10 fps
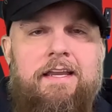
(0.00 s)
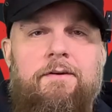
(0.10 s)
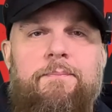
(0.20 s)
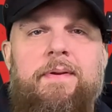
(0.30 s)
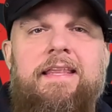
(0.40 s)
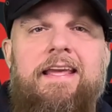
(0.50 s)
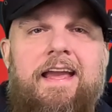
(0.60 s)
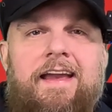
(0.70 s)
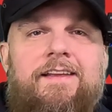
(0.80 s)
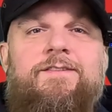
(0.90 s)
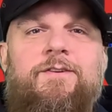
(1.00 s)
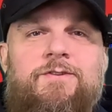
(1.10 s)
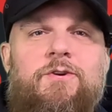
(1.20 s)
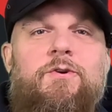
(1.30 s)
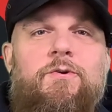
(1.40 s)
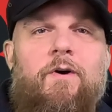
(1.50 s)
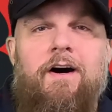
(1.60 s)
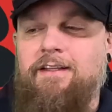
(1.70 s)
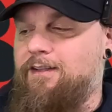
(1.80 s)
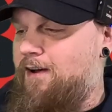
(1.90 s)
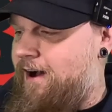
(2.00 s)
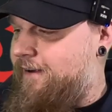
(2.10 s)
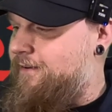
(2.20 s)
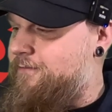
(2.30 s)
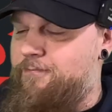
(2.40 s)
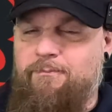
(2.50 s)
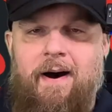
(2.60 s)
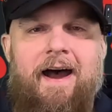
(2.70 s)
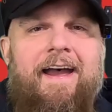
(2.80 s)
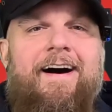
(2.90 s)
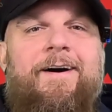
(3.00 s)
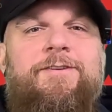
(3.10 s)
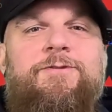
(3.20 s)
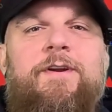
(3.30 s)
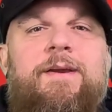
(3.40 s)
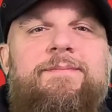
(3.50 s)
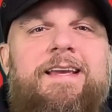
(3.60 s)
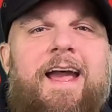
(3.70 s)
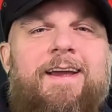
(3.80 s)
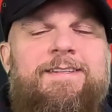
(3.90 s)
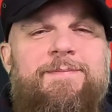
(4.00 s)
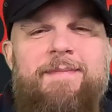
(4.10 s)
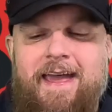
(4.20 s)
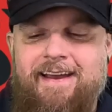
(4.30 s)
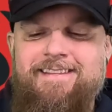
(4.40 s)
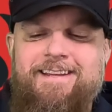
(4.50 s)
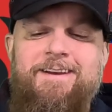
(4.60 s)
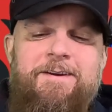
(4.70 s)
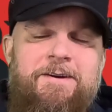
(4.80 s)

it would be the answer to a lot of my dreams and demands.